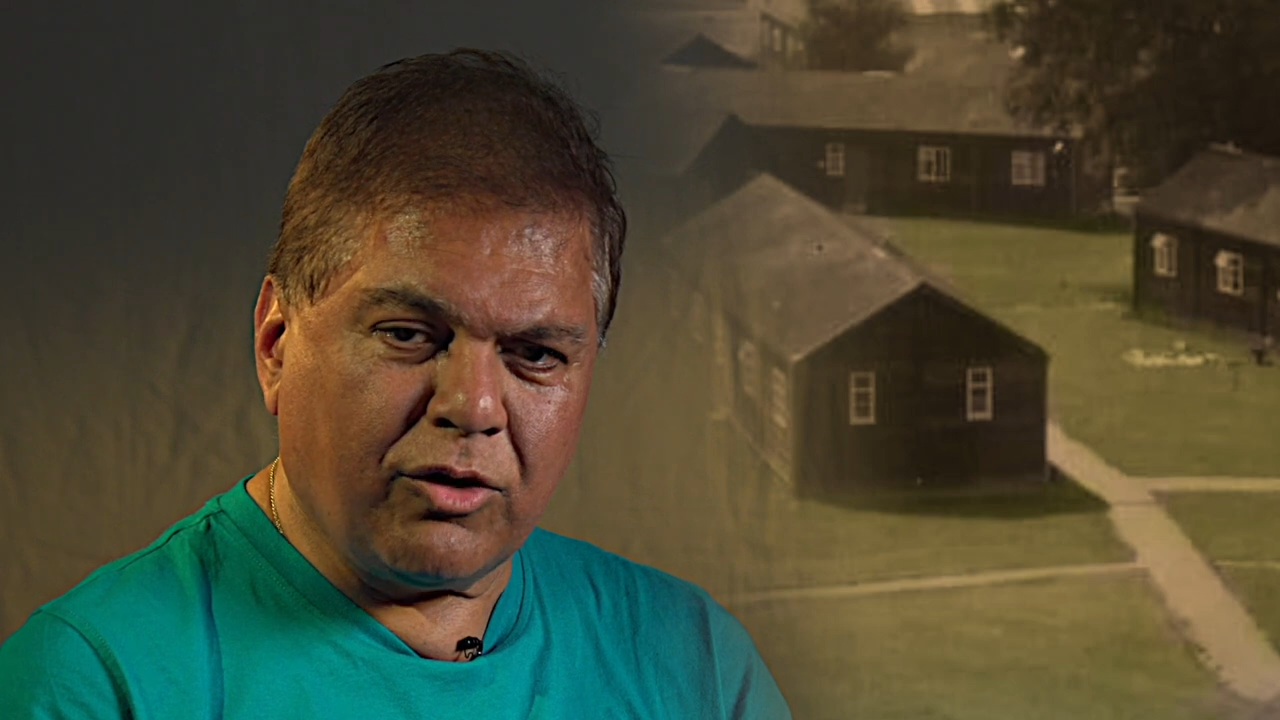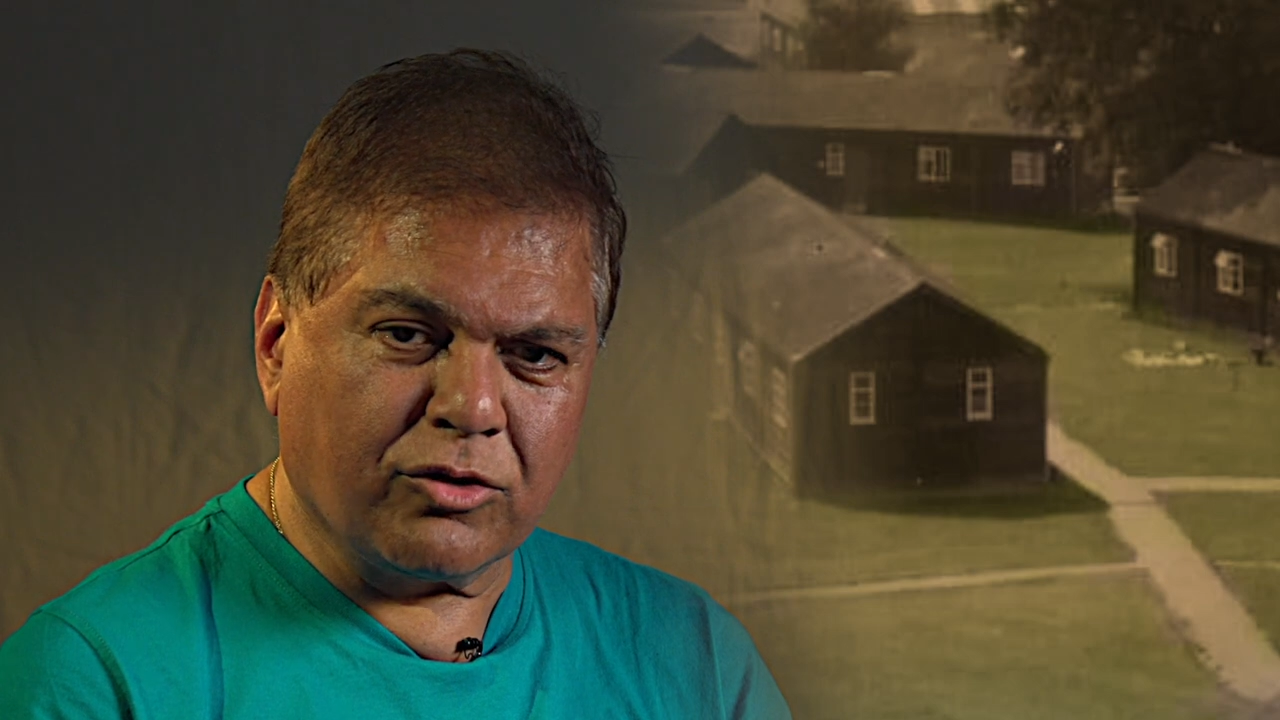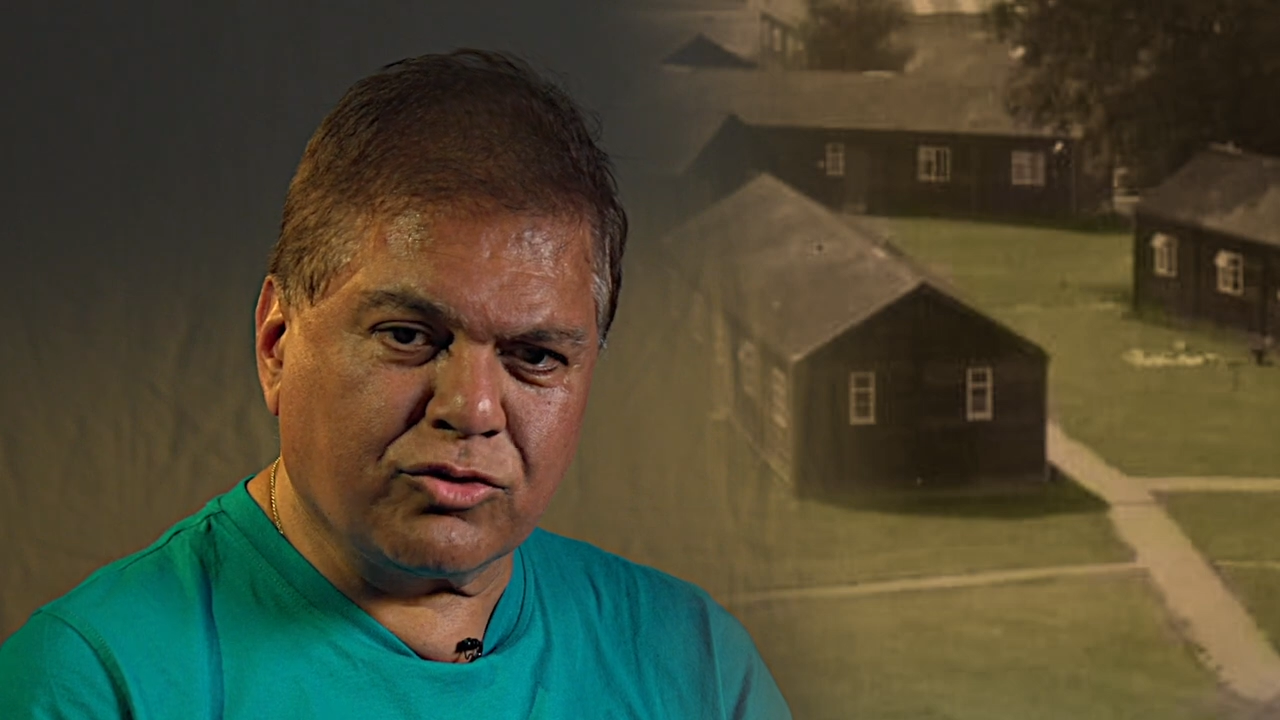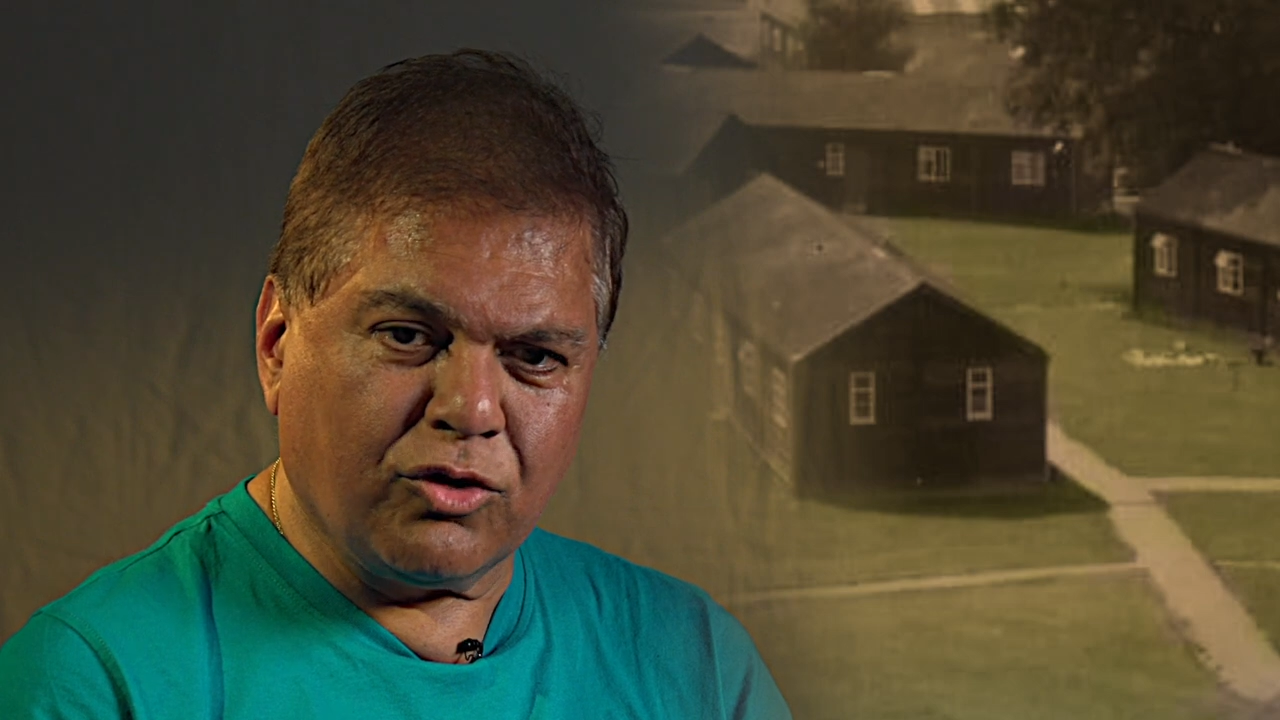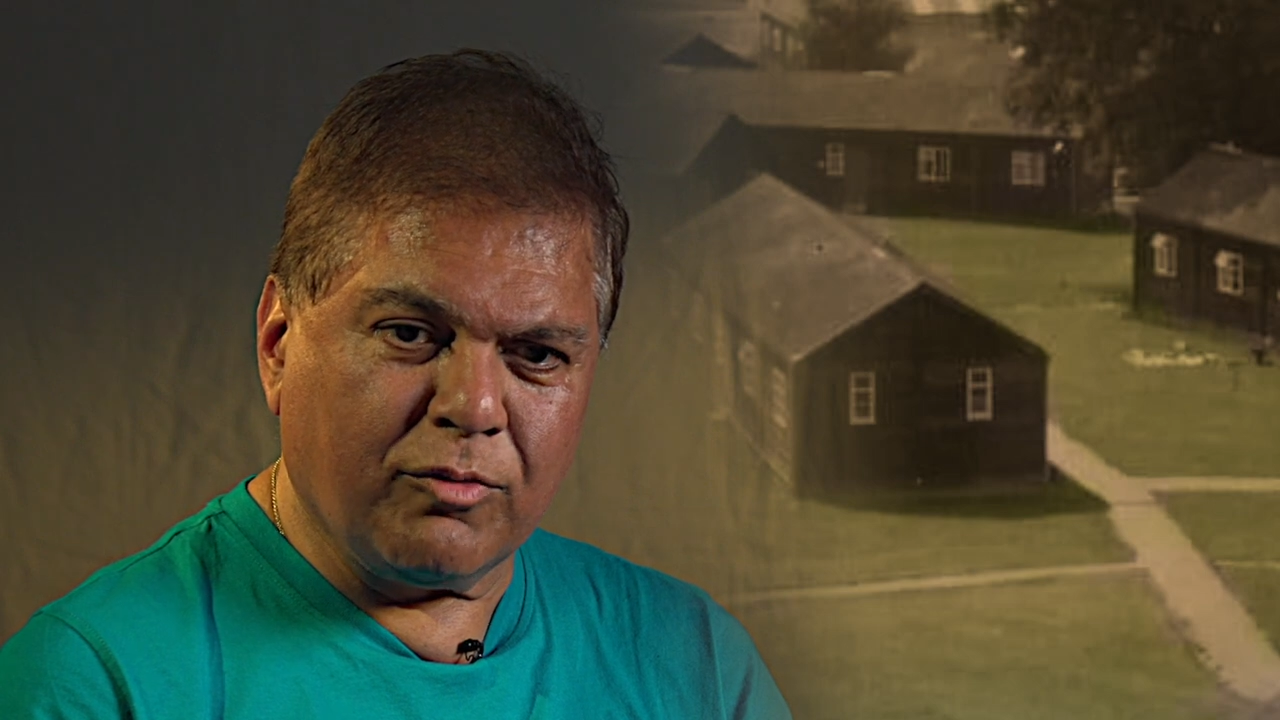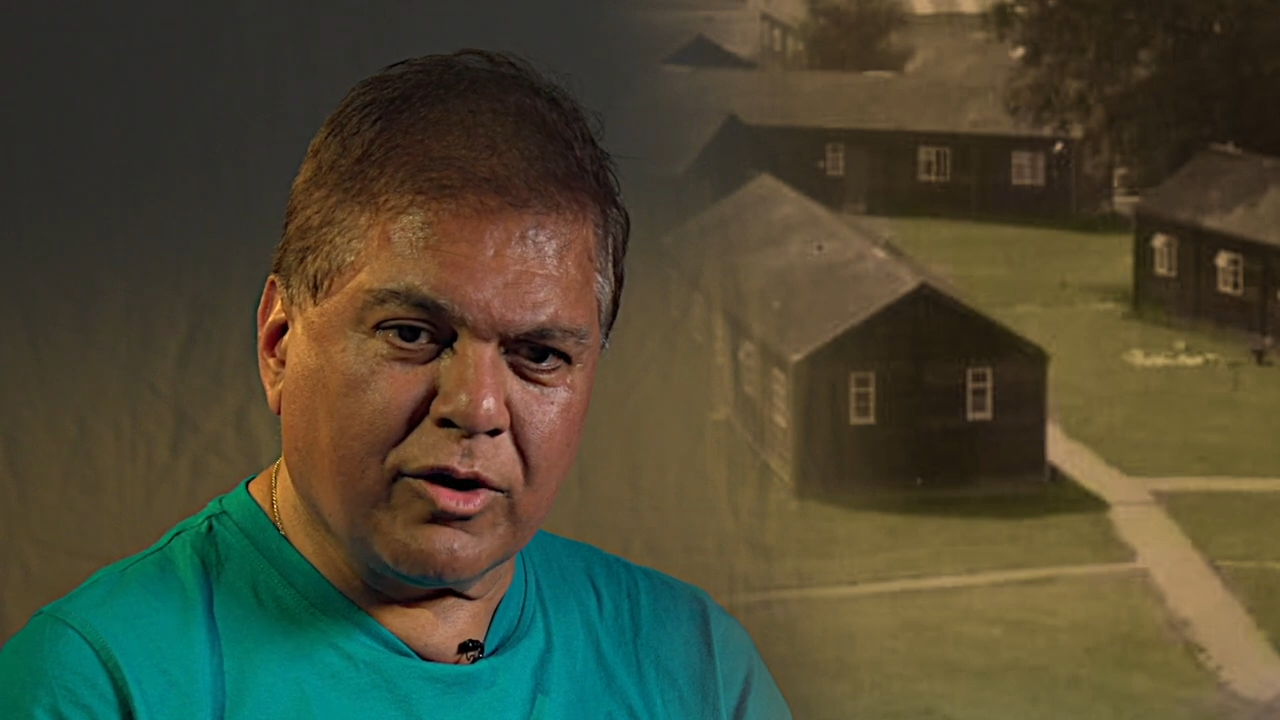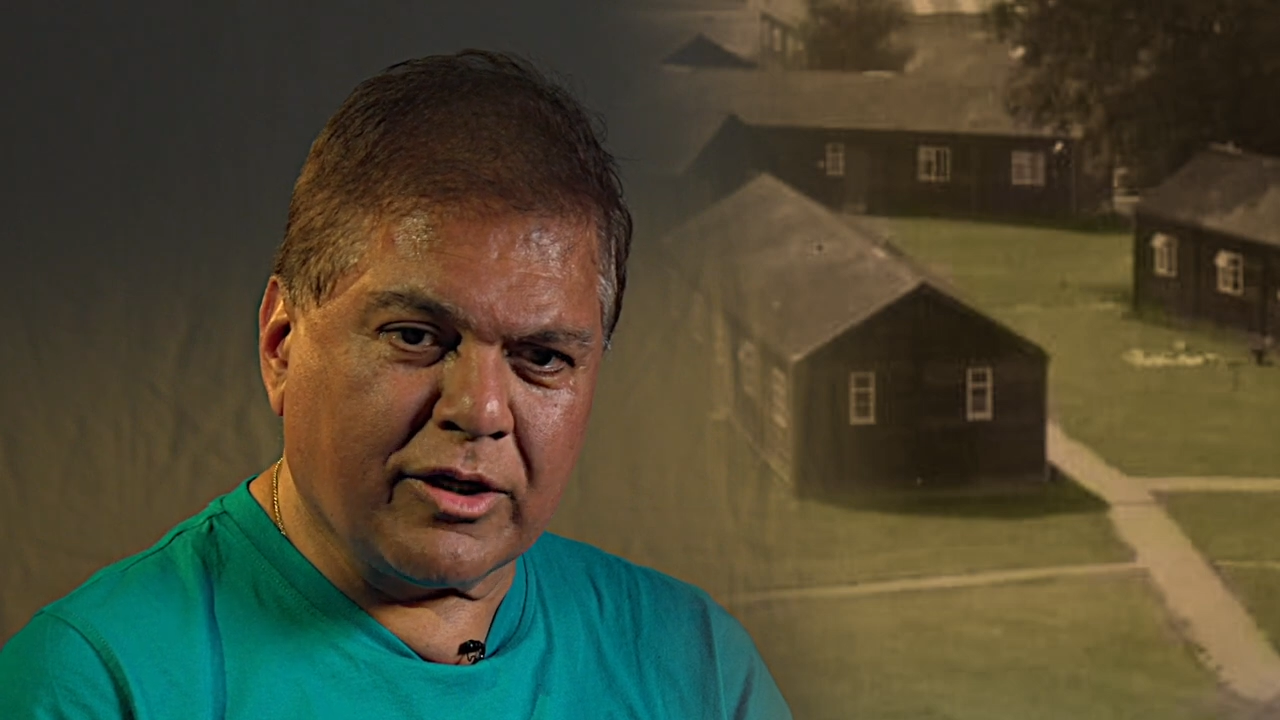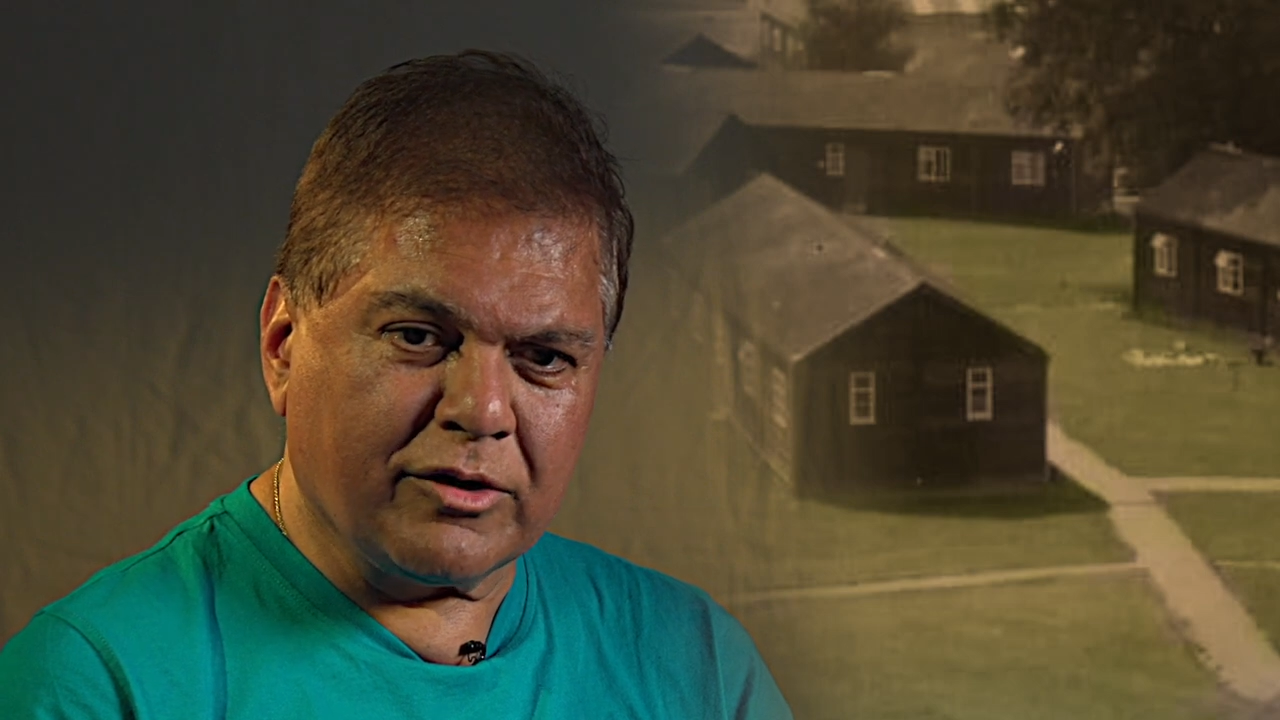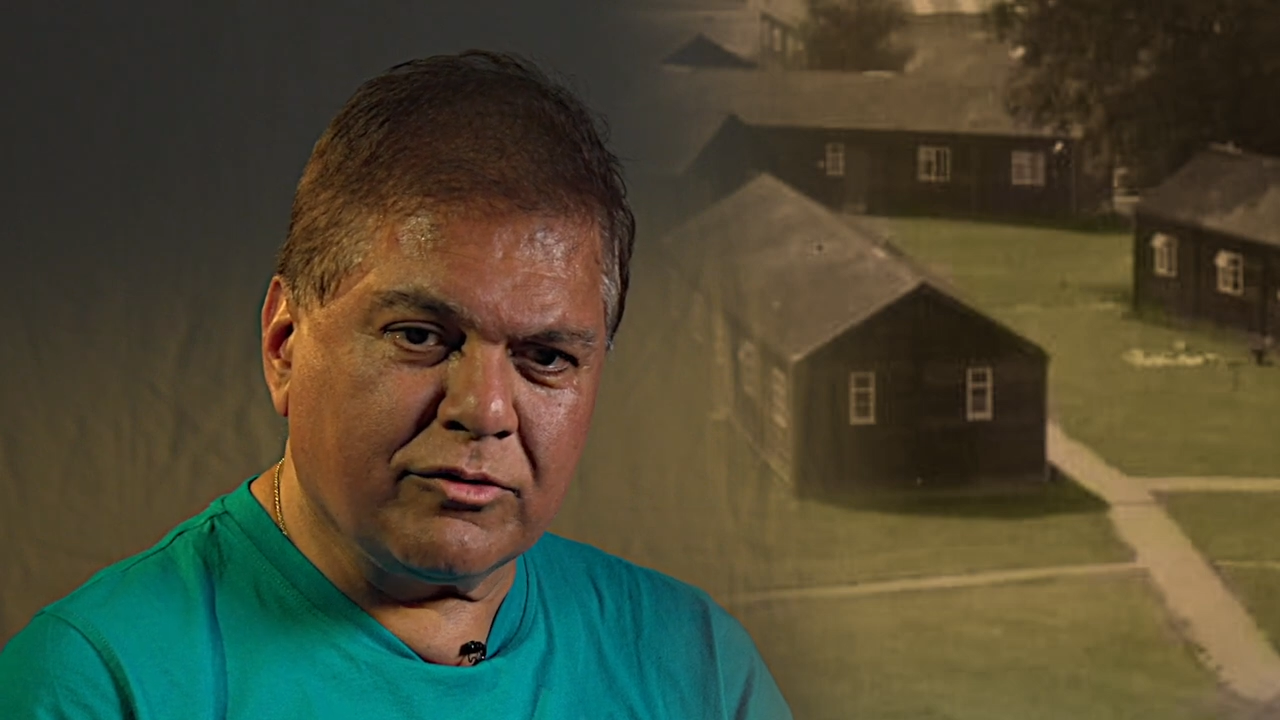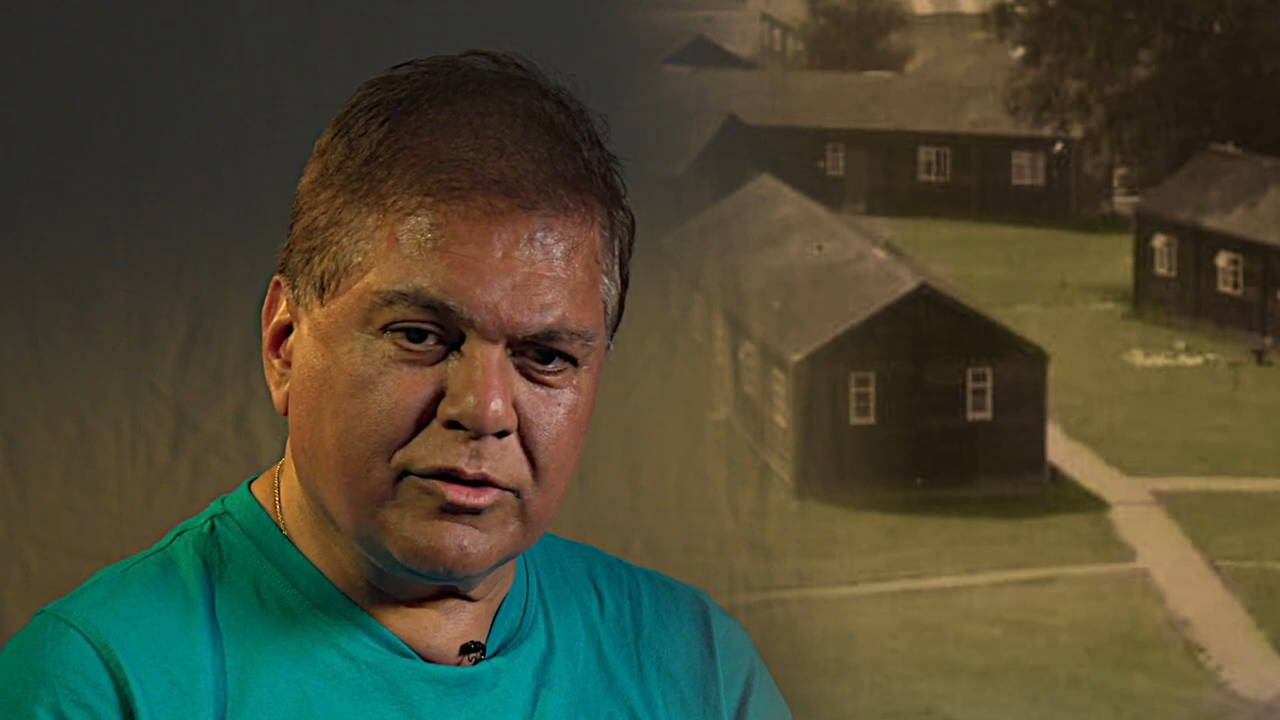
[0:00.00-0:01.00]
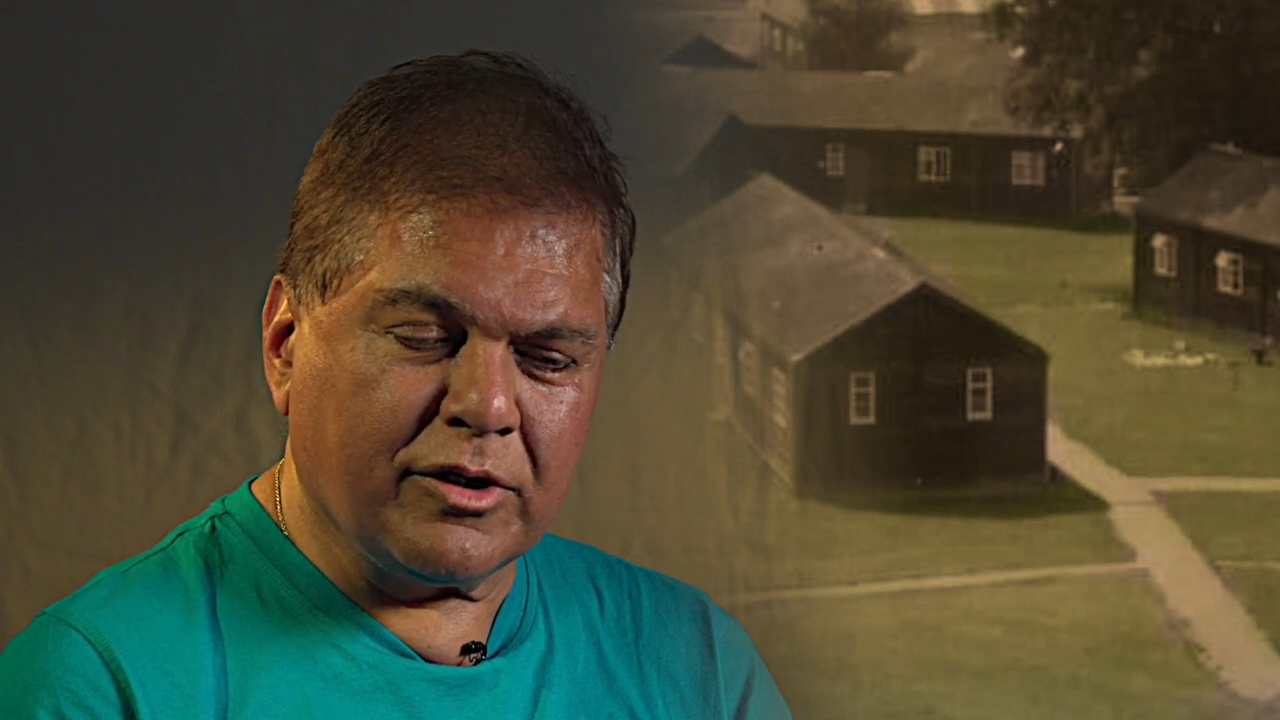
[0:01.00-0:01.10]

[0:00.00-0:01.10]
October